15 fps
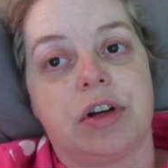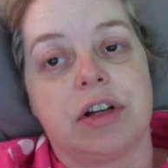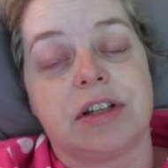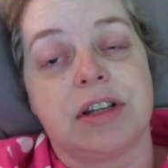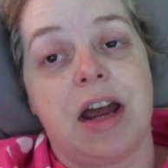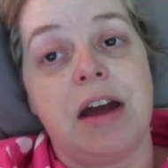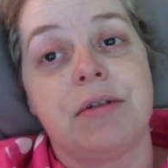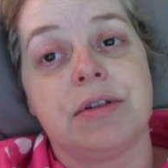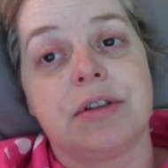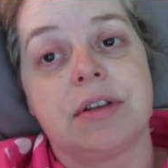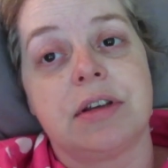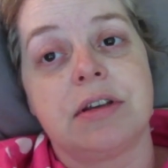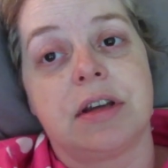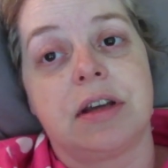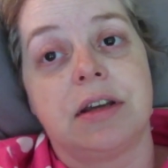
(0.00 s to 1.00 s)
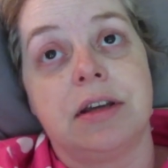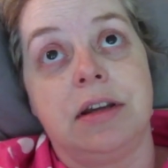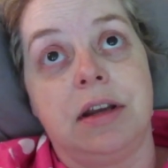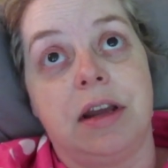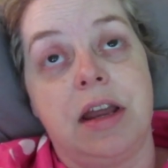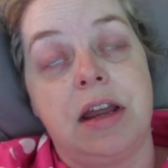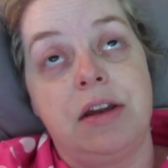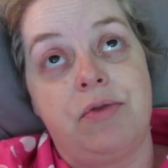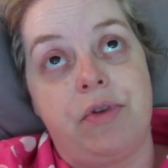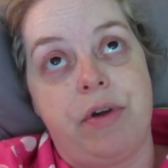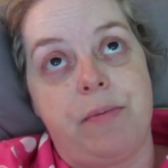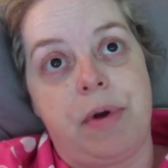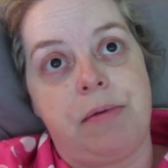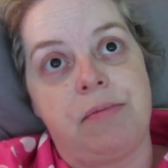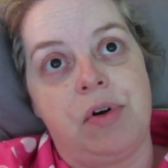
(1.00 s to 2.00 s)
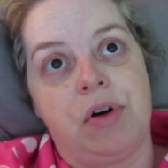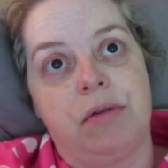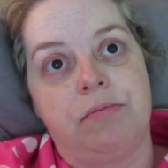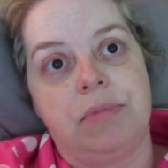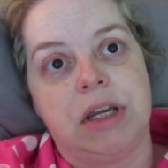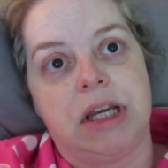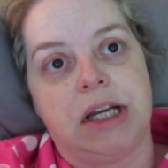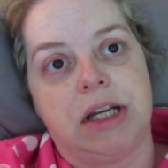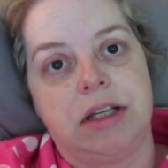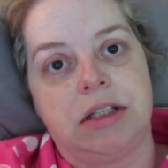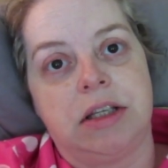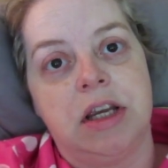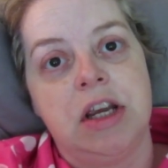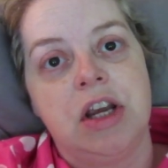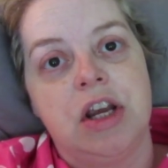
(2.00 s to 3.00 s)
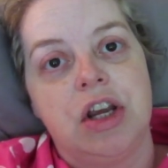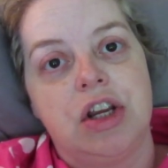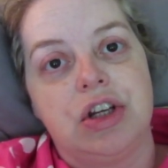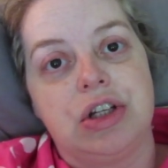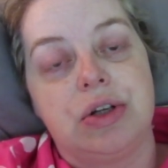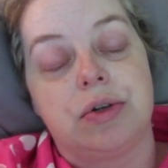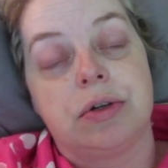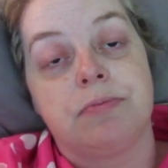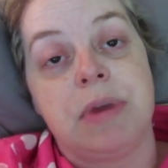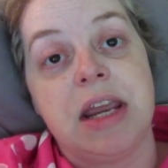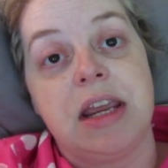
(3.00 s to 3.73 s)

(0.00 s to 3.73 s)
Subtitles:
Because I was like getting angry at my mom because she was